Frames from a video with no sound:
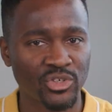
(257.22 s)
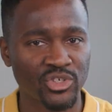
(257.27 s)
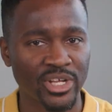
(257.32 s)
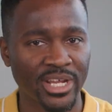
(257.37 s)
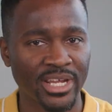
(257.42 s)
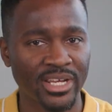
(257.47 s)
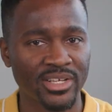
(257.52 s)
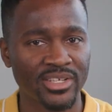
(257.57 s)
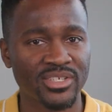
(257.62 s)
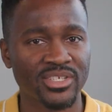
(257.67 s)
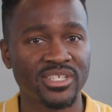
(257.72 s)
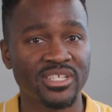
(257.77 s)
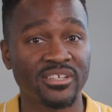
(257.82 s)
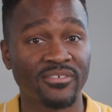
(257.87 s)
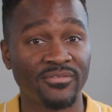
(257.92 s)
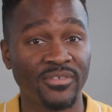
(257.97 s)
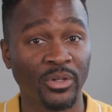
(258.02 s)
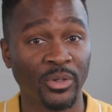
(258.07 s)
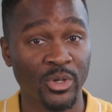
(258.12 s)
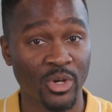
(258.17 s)
chains to
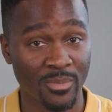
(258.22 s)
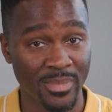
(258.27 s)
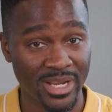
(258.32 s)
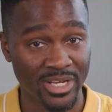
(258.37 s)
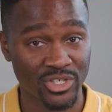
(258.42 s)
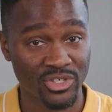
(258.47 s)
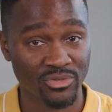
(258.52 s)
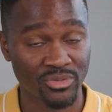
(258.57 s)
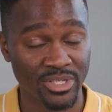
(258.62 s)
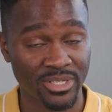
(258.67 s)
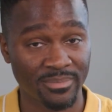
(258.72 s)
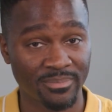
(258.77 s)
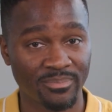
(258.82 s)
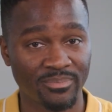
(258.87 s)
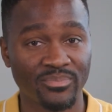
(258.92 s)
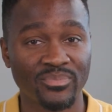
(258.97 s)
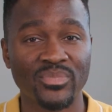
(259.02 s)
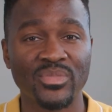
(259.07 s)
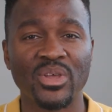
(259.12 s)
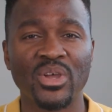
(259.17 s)
fill your Main Street.
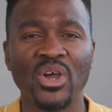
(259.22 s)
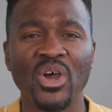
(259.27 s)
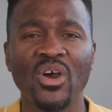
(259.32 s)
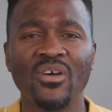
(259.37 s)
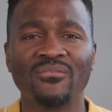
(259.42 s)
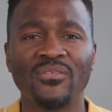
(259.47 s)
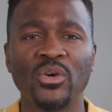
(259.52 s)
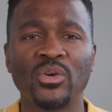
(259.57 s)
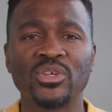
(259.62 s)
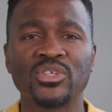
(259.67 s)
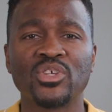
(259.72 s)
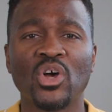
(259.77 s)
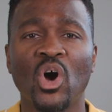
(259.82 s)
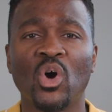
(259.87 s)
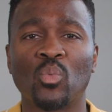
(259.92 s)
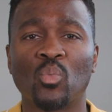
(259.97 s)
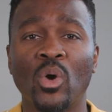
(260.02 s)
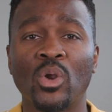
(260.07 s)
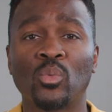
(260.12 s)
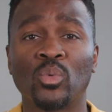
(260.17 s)
Focus
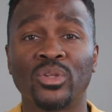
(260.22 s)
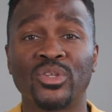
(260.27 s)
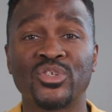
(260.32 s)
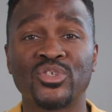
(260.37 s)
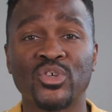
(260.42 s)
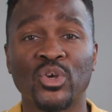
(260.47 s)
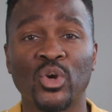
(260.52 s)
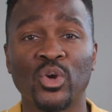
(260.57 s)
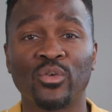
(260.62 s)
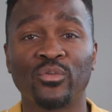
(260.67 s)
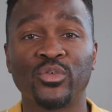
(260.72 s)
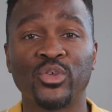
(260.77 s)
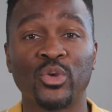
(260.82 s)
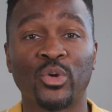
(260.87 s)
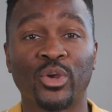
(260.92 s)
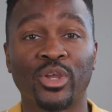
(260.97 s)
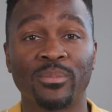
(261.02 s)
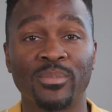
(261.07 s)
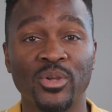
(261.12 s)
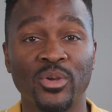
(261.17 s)
on what will serve your
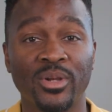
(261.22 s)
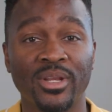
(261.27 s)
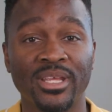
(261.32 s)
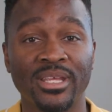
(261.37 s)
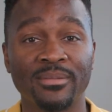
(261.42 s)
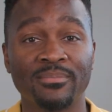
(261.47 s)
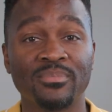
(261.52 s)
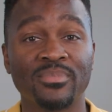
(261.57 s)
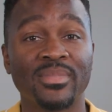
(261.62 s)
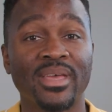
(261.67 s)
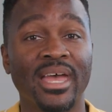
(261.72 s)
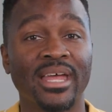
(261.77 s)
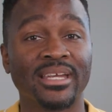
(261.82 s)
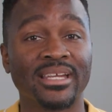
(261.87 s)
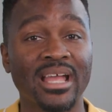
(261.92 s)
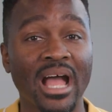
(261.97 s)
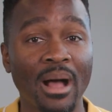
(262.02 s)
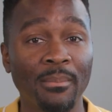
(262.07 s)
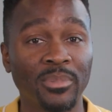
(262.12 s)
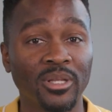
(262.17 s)
community and
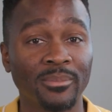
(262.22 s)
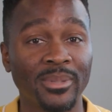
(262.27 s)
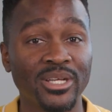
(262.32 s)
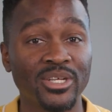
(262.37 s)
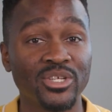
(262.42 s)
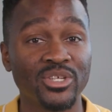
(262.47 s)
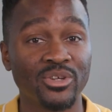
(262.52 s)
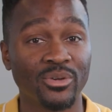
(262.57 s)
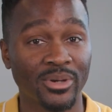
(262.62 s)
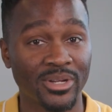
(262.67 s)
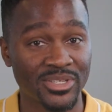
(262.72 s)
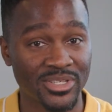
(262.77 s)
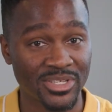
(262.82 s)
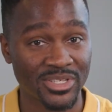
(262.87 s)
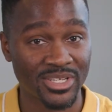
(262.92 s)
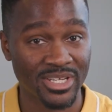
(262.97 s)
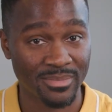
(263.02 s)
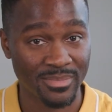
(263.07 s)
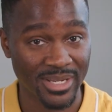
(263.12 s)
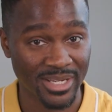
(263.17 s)
complement your
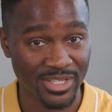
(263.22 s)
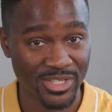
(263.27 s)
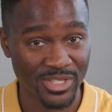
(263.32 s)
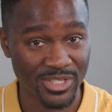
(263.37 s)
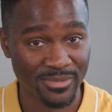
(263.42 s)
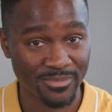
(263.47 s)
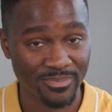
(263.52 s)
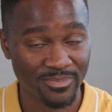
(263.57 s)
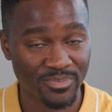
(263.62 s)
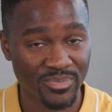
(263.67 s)
existing mix.